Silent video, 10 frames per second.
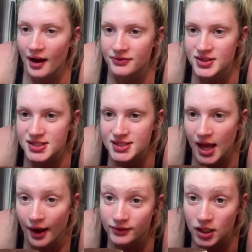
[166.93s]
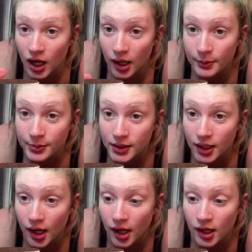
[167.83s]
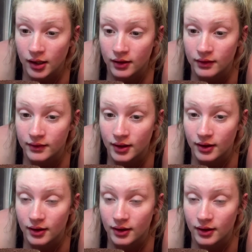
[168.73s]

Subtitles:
This is half a cup of